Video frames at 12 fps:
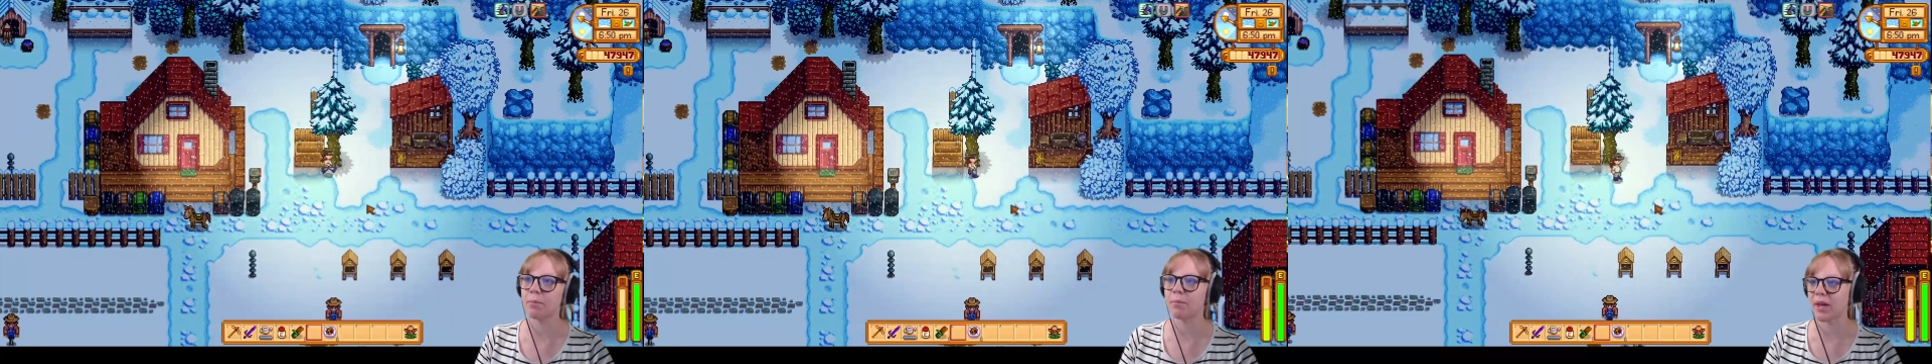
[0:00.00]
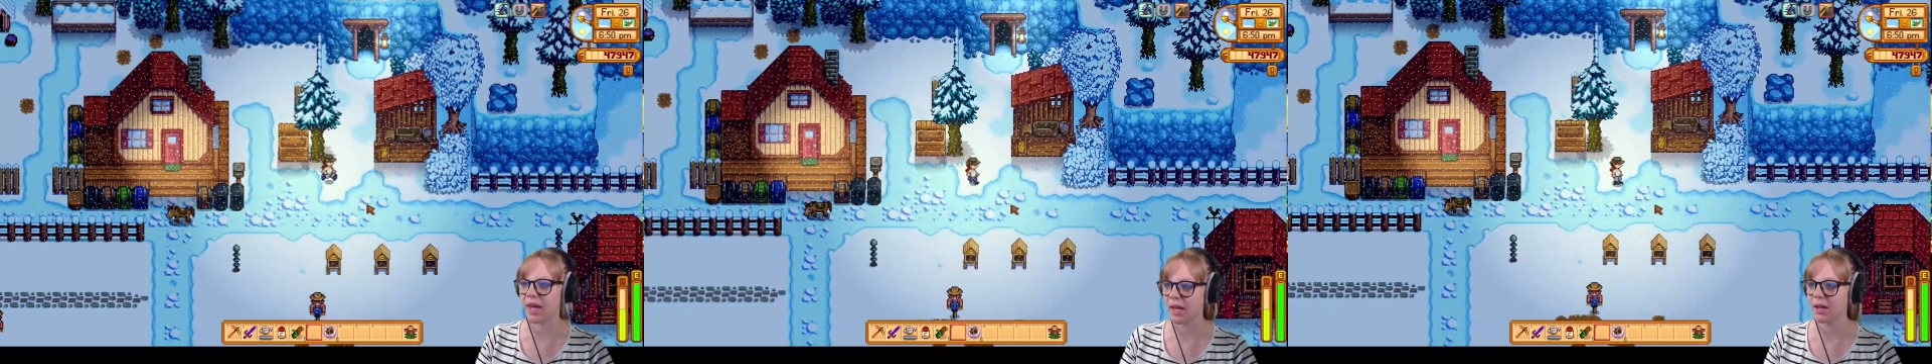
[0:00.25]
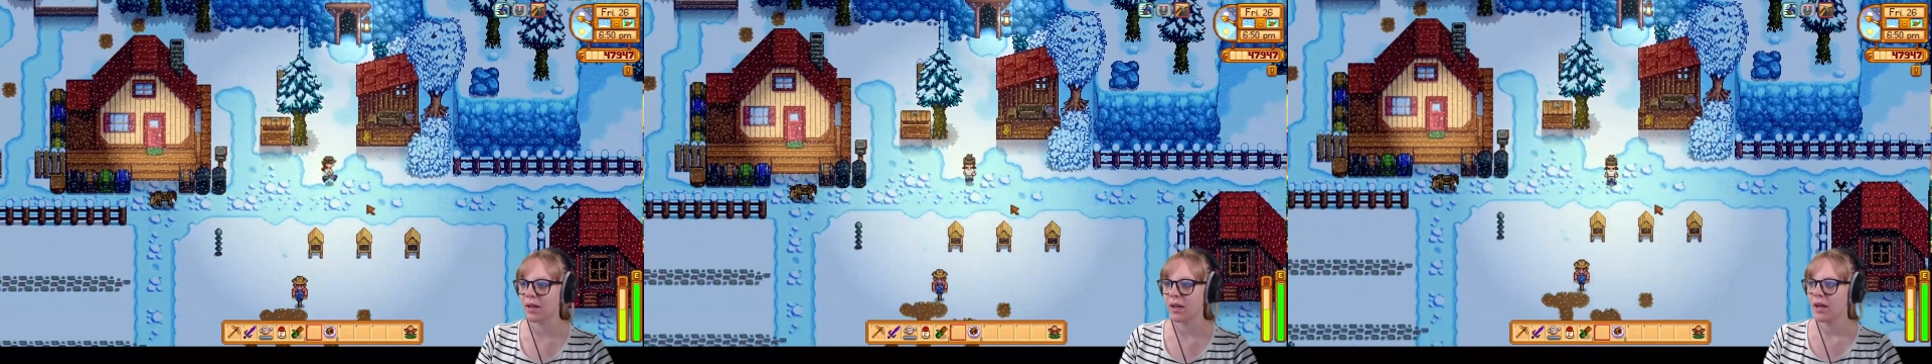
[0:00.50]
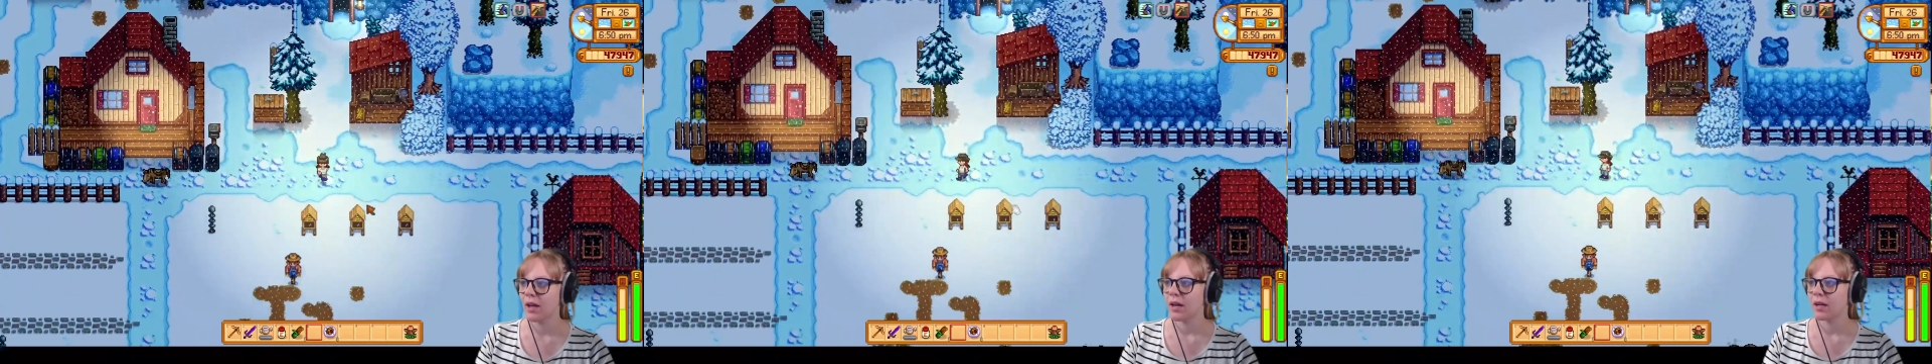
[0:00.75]
bit.
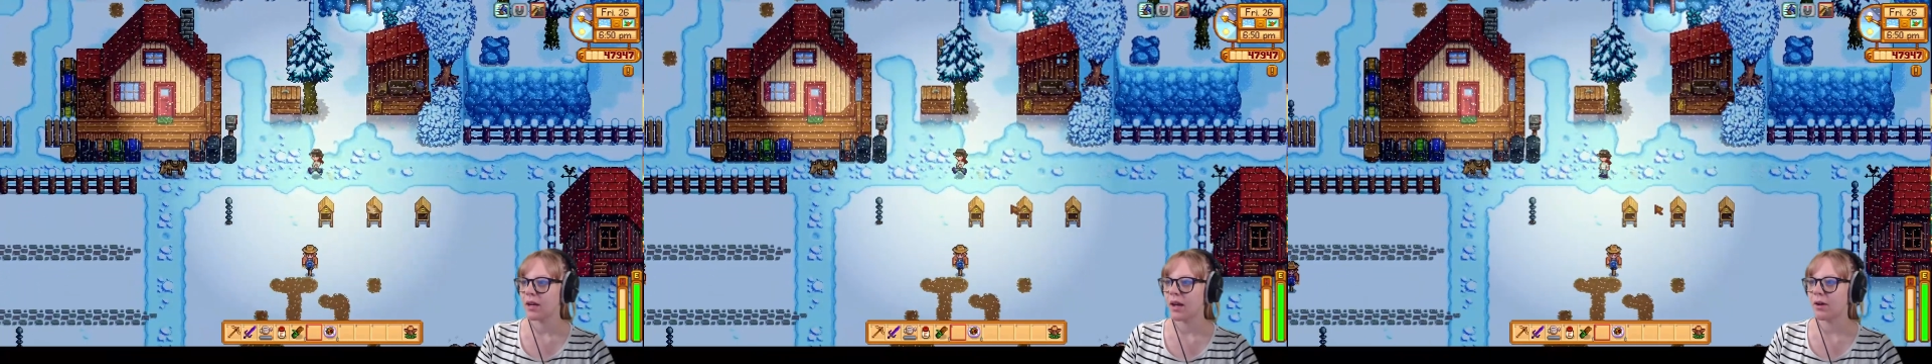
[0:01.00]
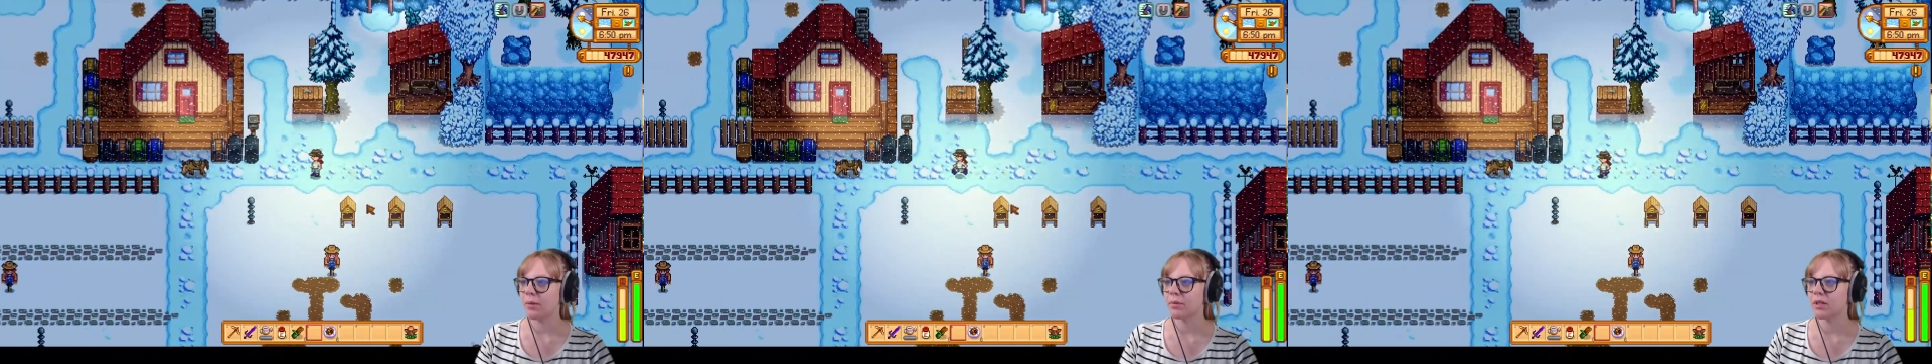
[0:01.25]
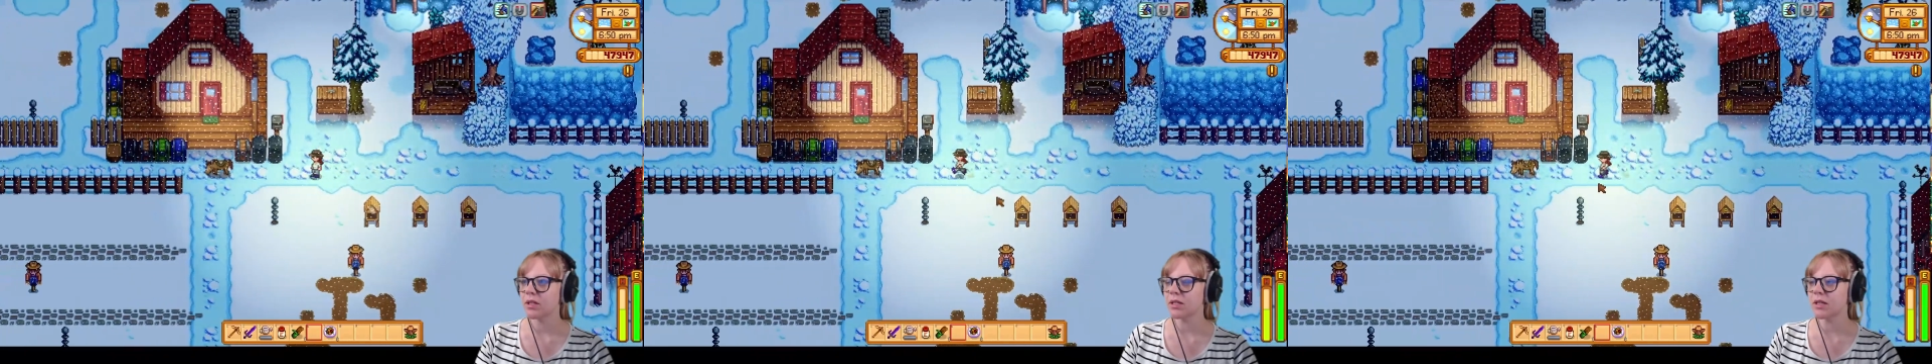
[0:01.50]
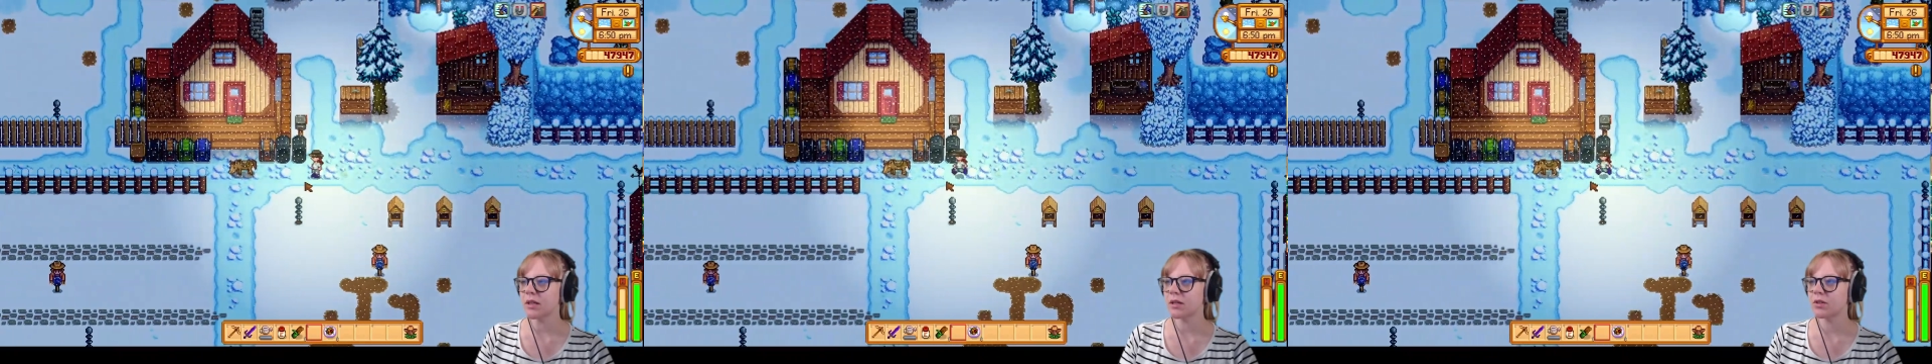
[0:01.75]
Now I'm
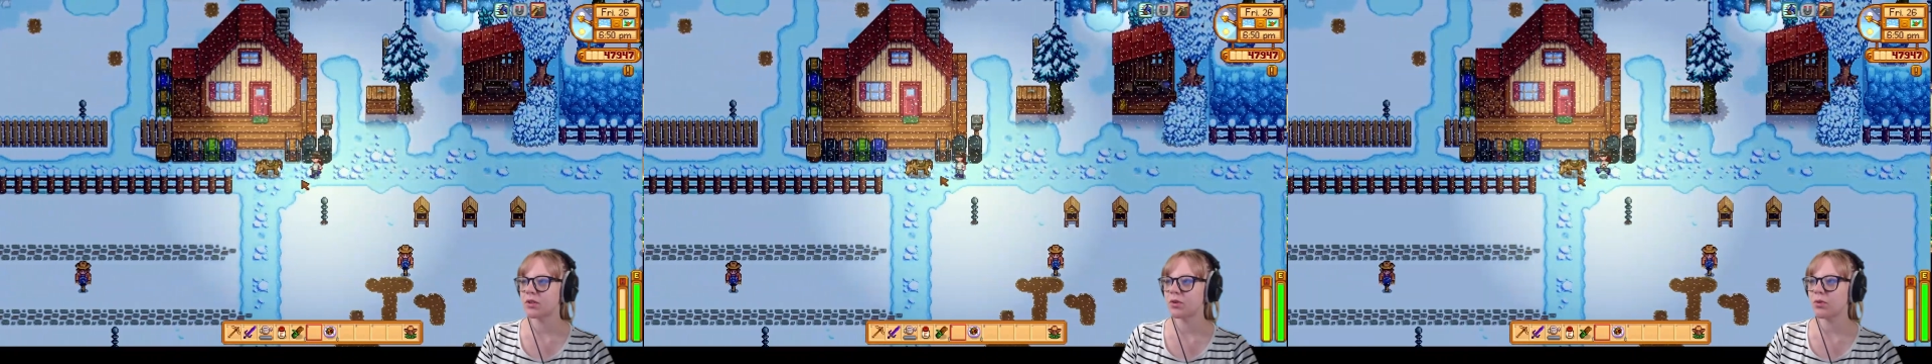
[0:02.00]
just going to